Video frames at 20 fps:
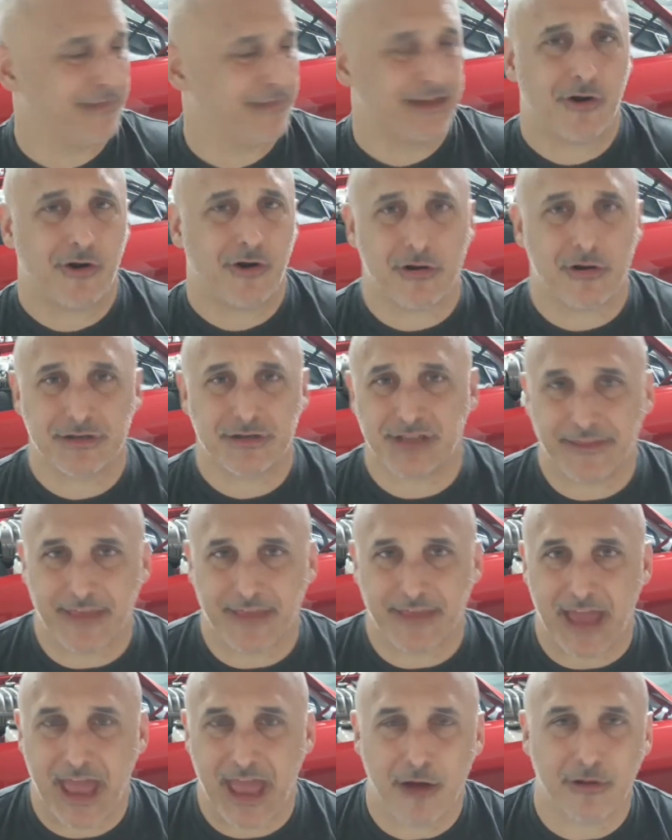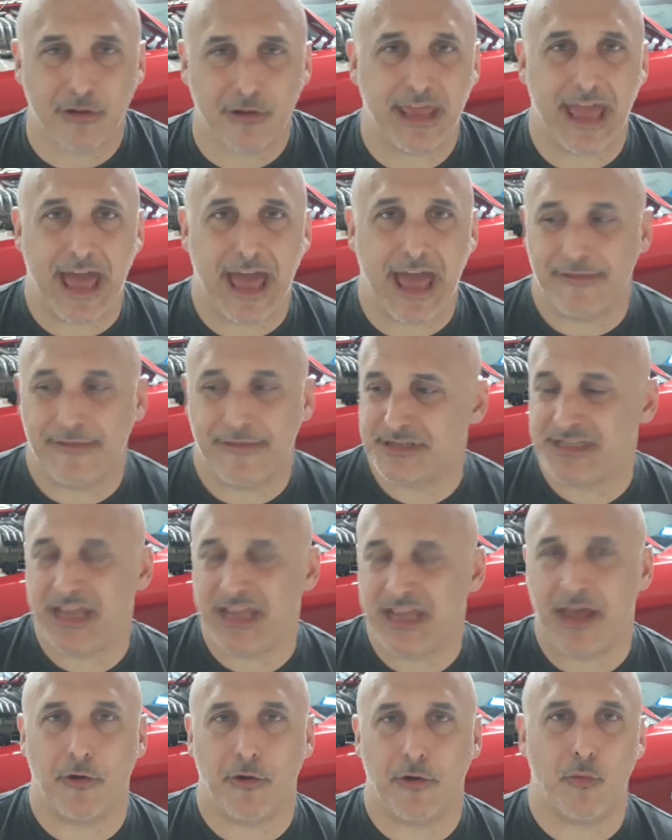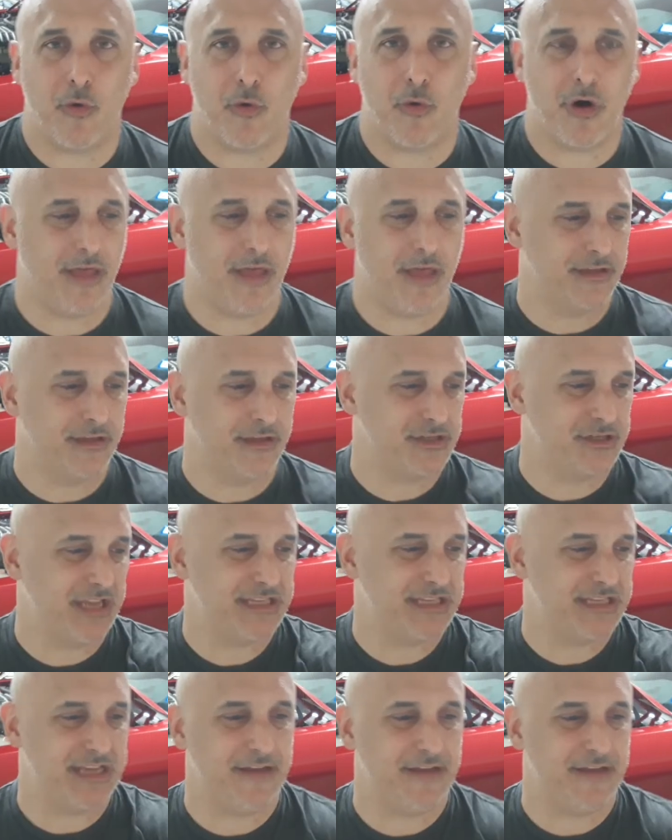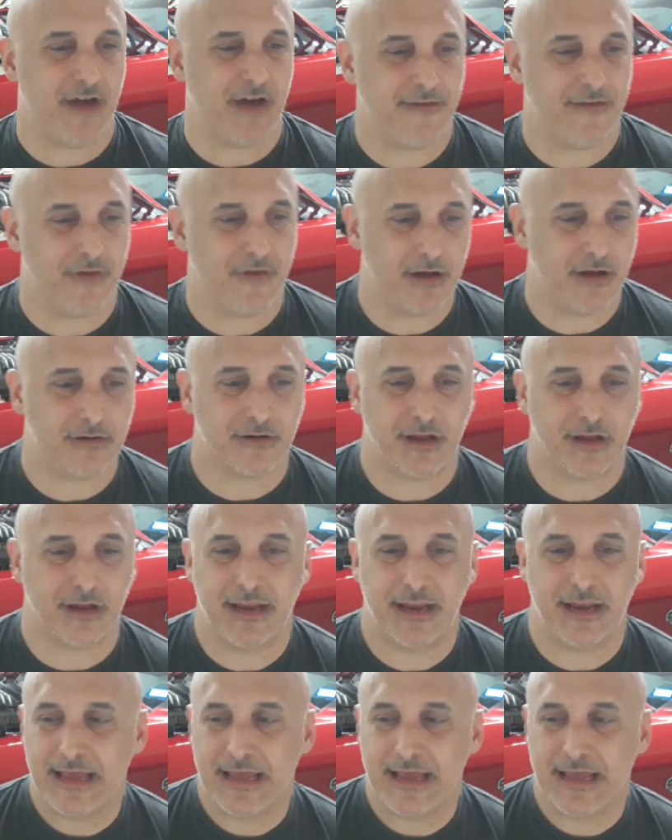cars like the Hellcat, the ZL1, the GT500,